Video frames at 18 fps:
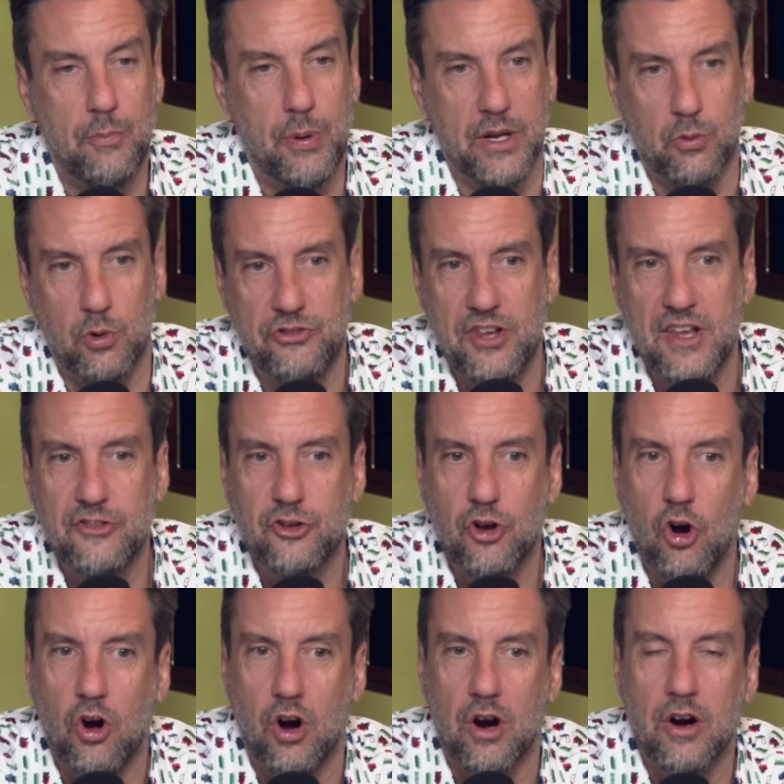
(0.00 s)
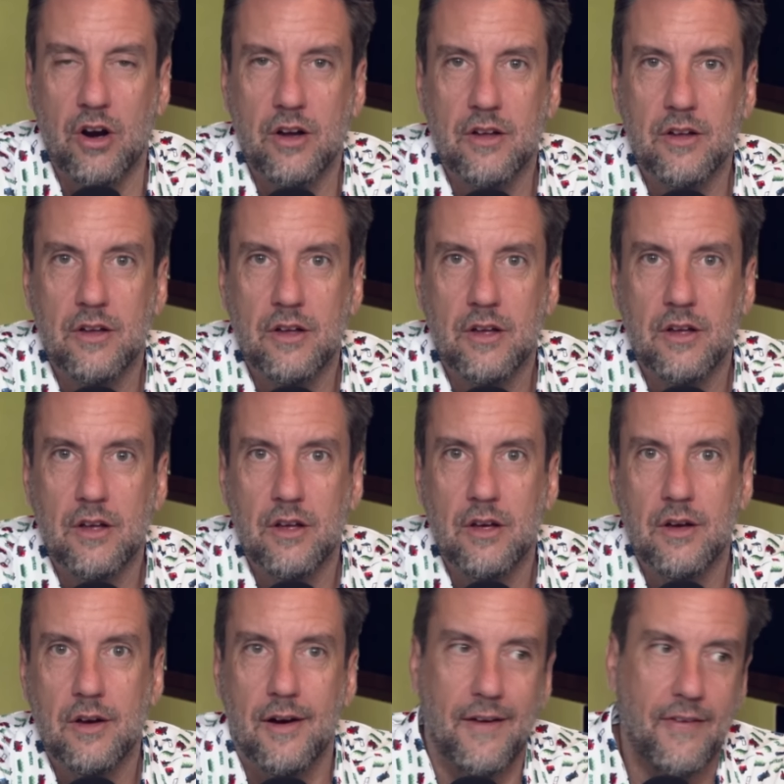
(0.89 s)
but it was his car.
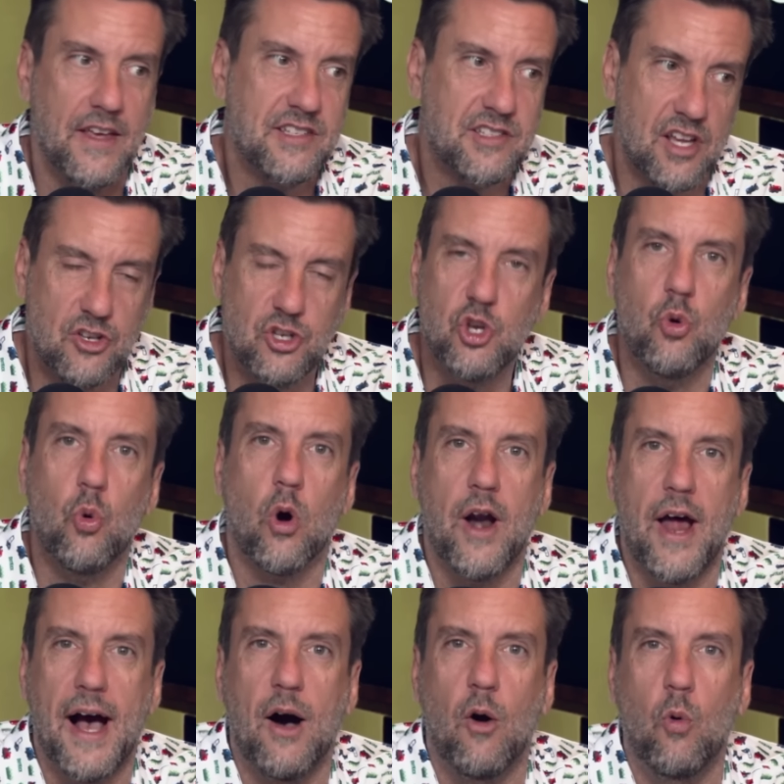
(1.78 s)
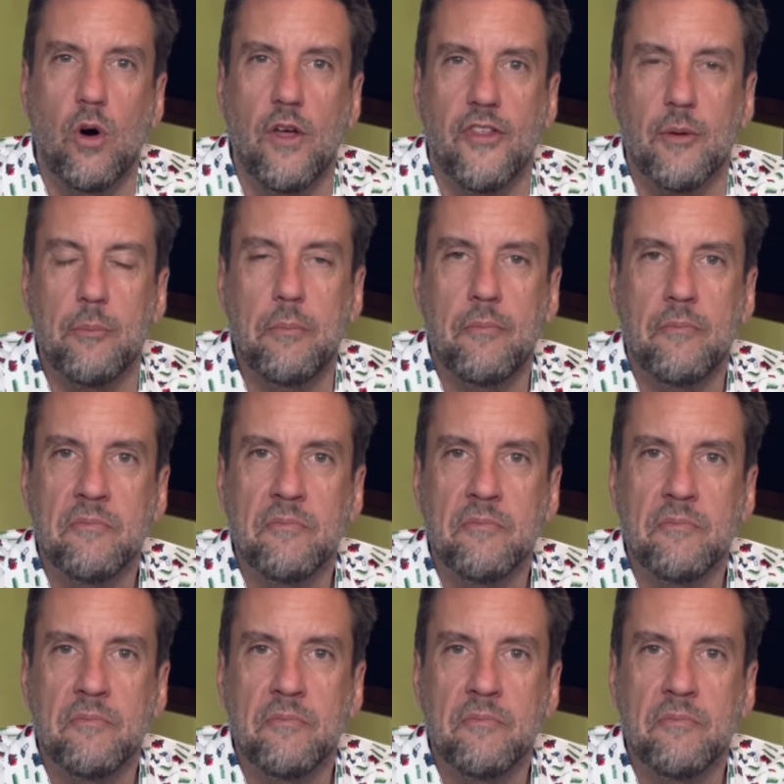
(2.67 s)
And they said, you were out with him.